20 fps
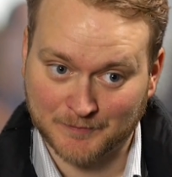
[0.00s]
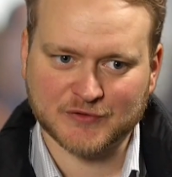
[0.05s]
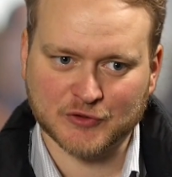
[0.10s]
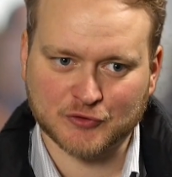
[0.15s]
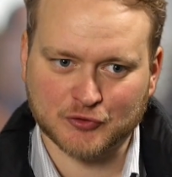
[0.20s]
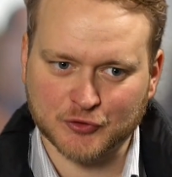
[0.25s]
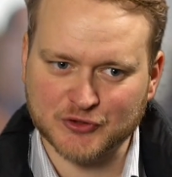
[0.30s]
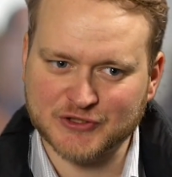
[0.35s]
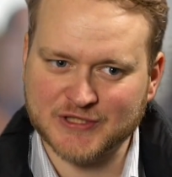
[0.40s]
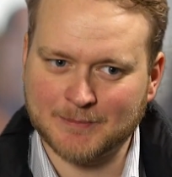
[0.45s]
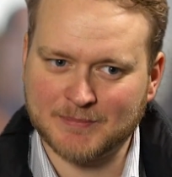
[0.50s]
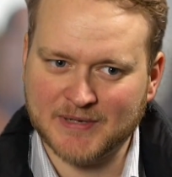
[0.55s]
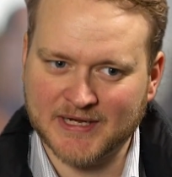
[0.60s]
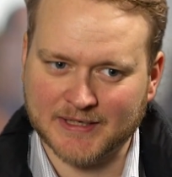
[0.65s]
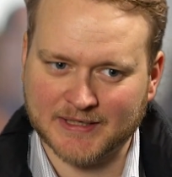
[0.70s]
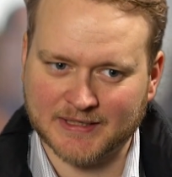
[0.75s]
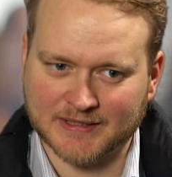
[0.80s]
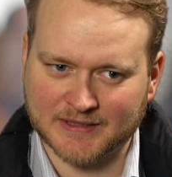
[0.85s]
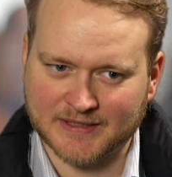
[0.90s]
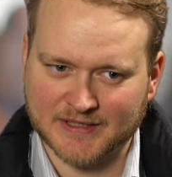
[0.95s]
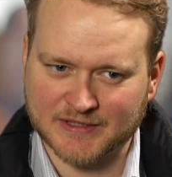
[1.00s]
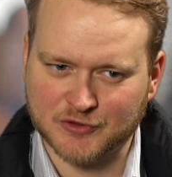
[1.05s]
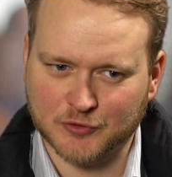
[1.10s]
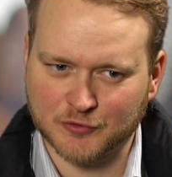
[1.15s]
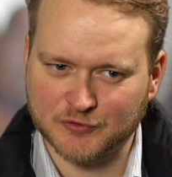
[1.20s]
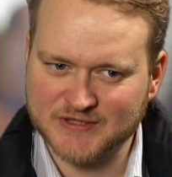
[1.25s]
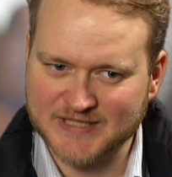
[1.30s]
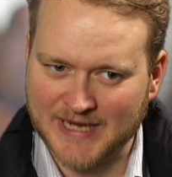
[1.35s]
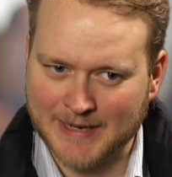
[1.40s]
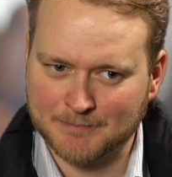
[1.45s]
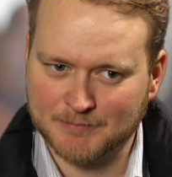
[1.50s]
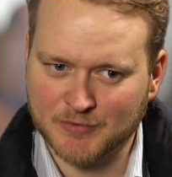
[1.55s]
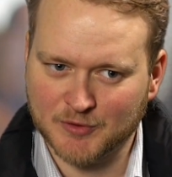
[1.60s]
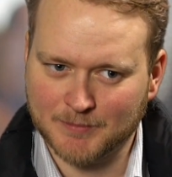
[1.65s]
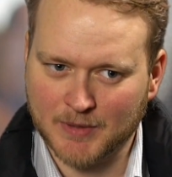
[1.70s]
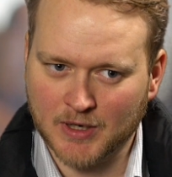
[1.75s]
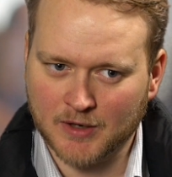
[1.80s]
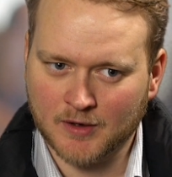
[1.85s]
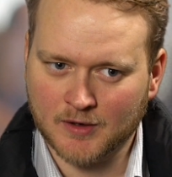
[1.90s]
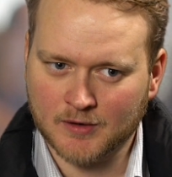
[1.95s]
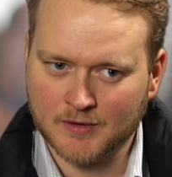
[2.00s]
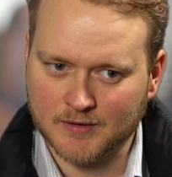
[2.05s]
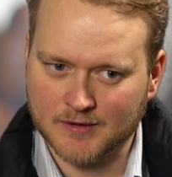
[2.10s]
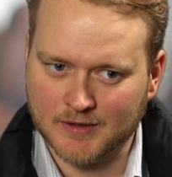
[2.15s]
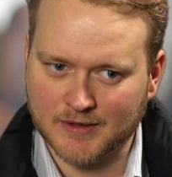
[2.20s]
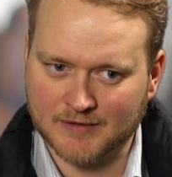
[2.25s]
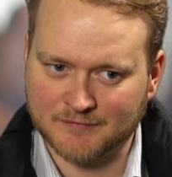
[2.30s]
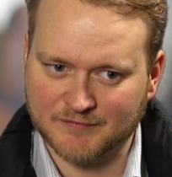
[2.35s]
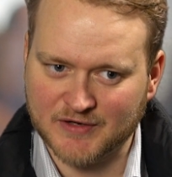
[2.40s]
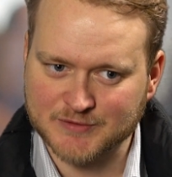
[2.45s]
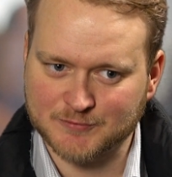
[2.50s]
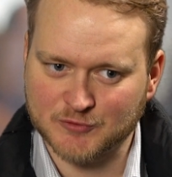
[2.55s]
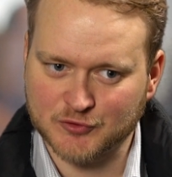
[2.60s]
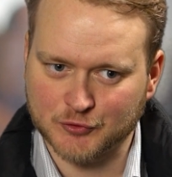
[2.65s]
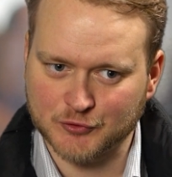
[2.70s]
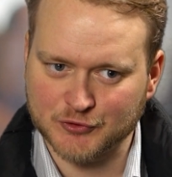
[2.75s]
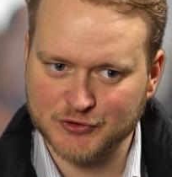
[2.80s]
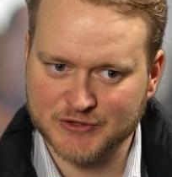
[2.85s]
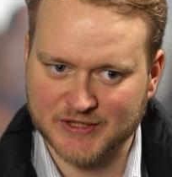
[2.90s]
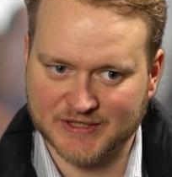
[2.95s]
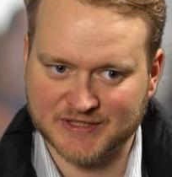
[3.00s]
The trust I'm picking is called Temple Bar Investment Trust,